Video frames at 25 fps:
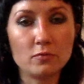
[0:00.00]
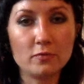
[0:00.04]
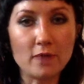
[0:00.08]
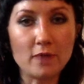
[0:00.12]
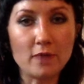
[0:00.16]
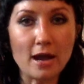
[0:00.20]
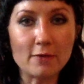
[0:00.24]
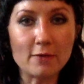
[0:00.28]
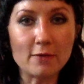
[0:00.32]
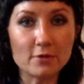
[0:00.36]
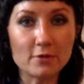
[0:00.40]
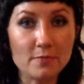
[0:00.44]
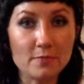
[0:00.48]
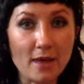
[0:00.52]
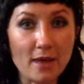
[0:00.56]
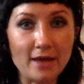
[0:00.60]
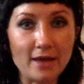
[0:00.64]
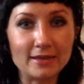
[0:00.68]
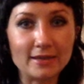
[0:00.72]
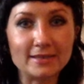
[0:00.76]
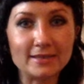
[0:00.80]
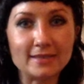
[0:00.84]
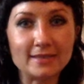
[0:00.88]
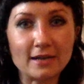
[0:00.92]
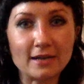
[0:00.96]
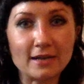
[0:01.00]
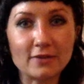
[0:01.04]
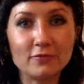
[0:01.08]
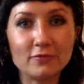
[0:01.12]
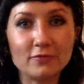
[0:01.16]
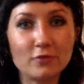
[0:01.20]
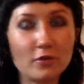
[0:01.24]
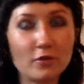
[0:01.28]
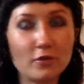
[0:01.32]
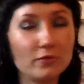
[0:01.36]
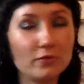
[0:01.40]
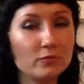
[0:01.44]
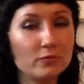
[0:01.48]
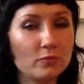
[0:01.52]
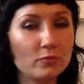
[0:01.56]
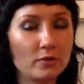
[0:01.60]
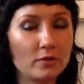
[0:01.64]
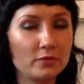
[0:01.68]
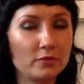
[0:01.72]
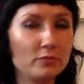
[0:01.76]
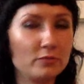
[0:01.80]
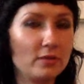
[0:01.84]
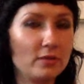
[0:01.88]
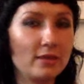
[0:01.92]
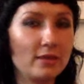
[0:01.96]
our bodies are not
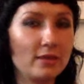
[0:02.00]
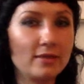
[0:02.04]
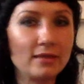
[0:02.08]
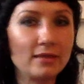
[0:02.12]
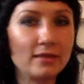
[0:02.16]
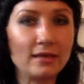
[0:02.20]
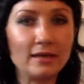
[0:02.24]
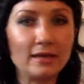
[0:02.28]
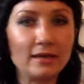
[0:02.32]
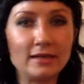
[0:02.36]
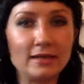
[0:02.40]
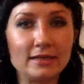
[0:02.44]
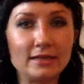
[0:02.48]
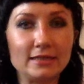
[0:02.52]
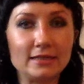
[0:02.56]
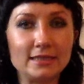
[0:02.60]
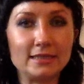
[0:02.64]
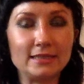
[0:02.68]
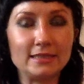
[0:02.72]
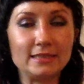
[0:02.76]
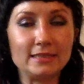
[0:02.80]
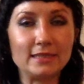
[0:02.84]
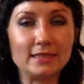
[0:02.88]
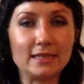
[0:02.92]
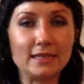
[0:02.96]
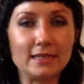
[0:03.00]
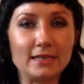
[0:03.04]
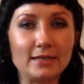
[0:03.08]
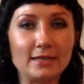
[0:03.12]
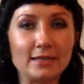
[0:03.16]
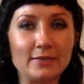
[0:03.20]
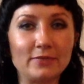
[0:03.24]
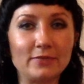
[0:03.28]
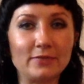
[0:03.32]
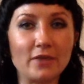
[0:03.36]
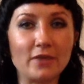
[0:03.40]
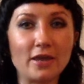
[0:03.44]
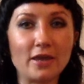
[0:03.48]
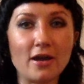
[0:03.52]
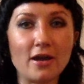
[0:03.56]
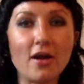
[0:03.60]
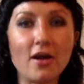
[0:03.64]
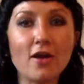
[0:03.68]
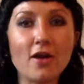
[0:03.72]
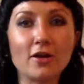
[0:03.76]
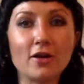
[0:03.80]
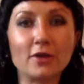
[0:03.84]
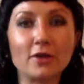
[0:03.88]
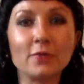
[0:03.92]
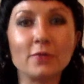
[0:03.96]
what we think um, they
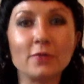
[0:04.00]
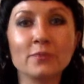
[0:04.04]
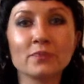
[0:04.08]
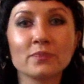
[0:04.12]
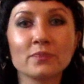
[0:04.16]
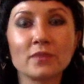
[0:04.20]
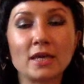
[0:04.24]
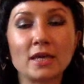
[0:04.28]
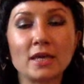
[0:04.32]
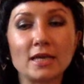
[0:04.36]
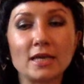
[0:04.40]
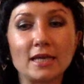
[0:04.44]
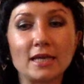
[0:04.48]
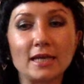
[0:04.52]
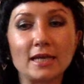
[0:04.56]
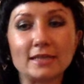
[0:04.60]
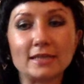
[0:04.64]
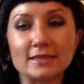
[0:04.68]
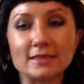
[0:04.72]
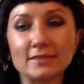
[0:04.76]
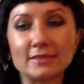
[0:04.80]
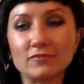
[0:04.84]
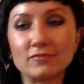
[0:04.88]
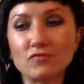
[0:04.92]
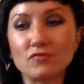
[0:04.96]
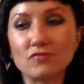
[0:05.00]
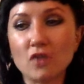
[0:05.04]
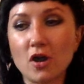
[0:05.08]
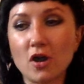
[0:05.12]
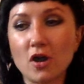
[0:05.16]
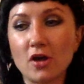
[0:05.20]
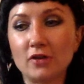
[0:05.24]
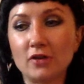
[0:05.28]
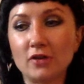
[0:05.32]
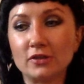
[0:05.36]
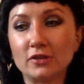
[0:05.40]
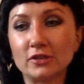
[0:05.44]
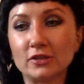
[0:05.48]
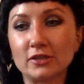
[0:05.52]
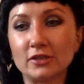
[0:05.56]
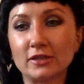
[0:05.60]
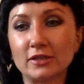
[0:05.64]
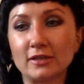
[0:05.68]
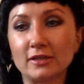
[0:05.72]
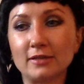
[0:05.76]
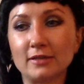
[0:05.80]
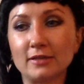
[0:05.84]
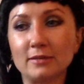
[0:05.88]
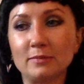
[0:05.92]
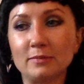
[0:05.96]
are it's not
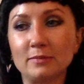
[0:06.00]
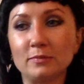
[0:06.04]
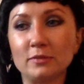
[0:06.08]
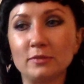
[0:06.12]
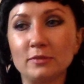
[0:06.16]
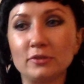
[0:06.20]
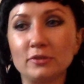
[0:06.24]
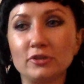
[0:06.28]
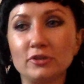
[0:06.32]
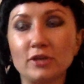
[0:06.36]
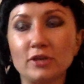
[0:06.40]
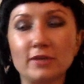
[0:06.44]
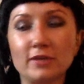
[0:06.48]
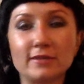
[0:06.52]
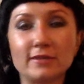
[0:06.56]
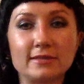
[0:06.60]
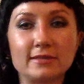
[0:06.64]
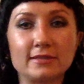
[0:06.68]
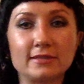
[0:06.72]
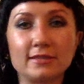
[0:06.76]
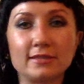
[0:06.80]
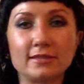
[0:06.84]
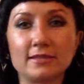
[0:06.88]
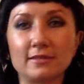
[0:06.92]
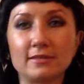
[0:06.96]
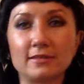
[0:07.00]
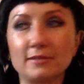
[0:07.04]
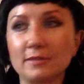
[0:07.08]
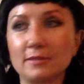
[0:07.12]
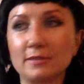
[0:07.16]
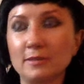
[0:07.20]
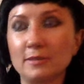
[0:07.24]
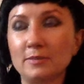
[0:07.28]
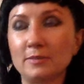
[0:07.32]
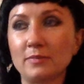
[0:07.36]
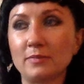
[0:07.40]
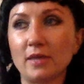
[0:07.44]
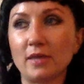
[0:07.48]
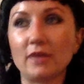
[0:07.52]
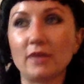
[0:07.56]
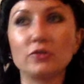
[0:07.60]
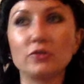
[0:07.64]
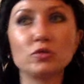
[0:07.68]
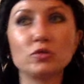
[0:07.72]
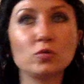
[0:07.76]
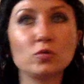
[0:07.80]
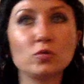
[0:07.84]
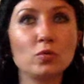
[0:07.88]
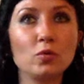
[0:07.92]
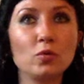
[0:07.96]
um, just um, a
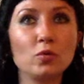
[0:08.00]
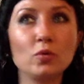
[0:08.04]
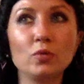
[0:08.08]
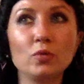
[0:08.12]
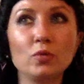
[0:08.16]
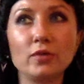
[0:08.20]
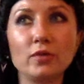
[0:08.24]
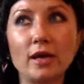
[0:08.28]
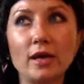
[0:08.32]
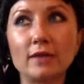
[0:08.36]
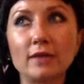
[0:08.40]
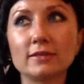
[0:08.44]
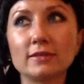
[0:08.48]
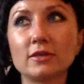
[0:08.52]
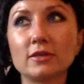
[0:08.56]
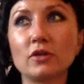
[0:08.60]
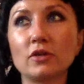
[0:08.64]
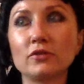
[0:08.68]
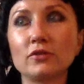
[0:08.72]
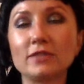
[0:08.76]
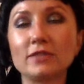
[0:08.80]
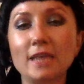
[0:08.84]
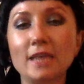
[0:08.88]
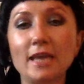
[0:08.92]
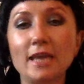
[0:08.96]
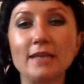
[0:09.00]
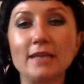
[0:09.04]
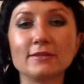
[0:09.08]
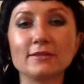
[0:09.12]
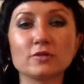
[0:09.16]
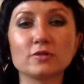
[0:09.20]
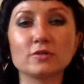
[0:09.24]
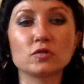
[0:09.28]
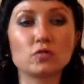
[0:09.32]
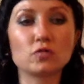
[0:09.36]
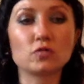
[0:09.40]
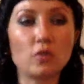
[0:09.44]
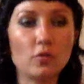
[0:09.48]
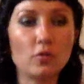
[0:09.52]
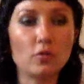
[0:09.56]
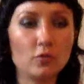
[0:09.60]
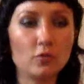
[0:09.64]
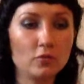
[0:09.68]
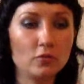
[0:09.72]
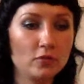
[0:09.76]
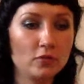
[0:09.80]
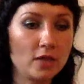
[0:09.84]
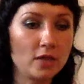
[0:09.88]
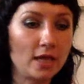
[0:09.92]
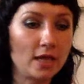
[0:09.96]
tool that contains
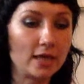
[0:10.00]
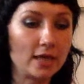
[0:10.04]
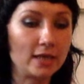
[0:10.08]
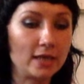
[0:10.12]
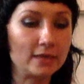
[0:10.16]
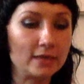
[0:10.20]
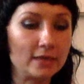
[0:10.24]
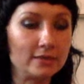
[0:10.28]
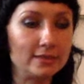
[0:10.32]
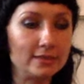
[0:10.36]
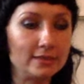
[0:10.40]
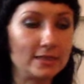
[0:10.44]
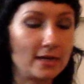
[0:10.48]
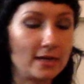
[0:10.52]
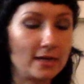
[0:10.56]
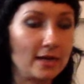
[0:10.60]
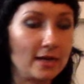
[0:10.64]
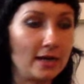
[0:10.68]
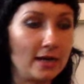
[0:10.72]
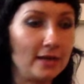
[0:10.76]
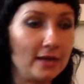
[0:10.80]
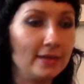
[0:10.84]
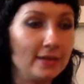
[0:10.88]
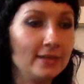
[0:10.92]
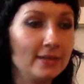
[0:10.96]
soul and uh,